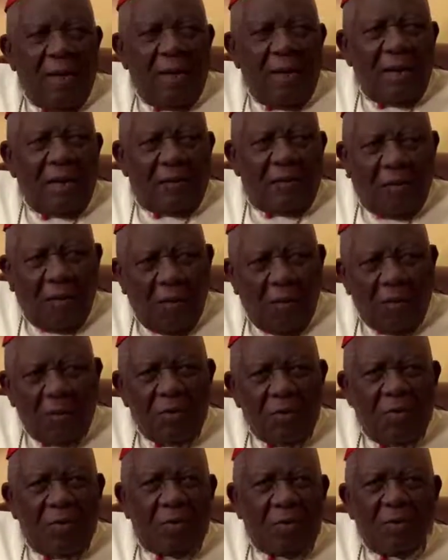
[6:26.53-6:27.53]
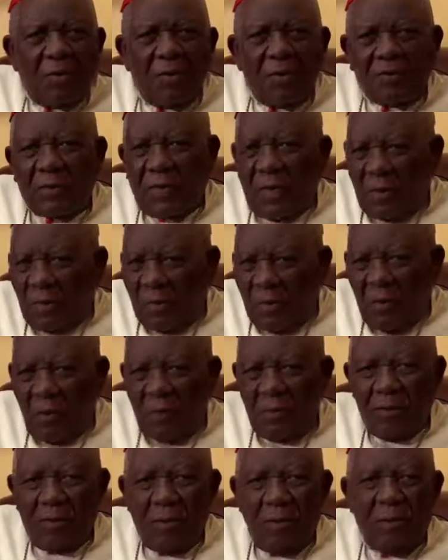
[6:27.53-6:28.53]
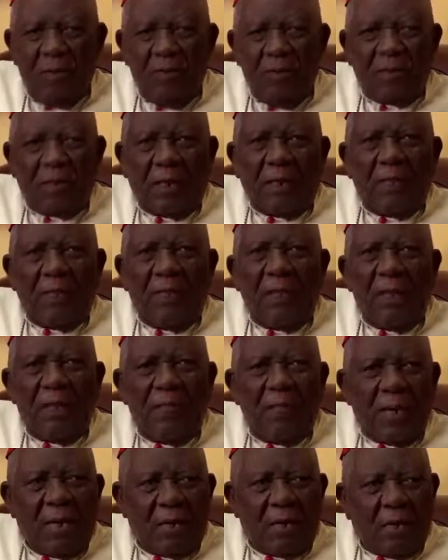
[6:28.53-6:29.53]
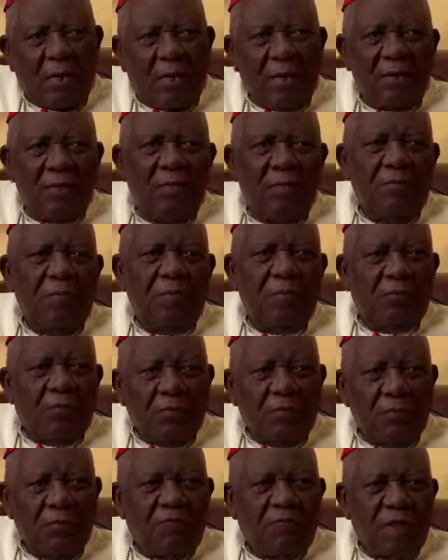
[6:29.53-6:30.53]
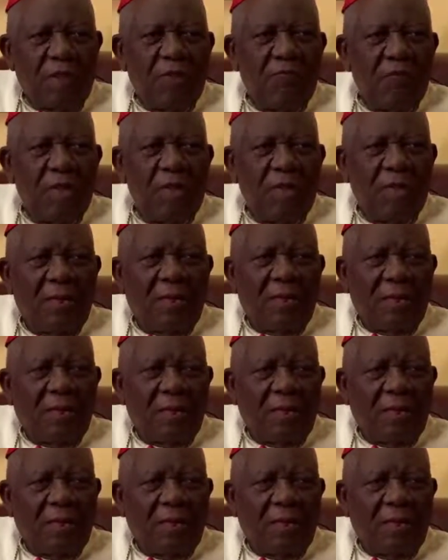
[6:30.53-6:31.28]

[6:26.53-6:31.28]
I call the police, I call the gendarme, I call them to defend me.